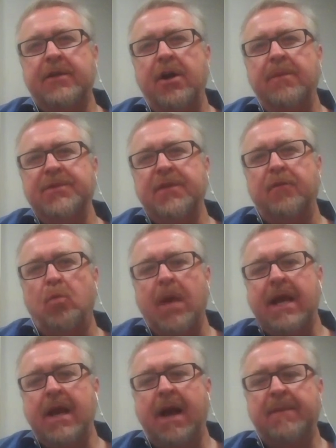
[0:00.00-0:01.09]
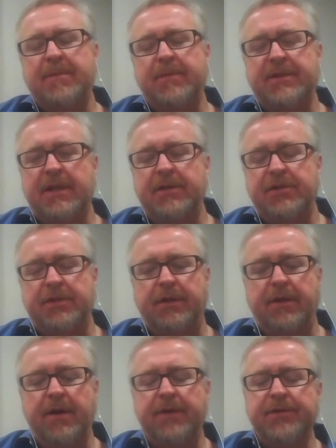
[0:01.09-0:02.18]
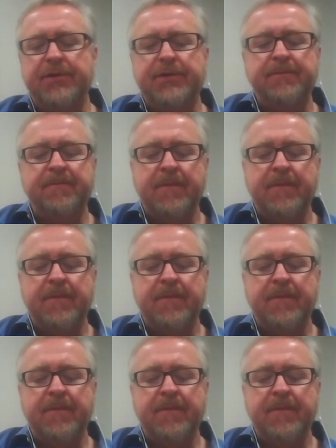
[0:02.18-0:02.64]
terms of RAN optimization, there's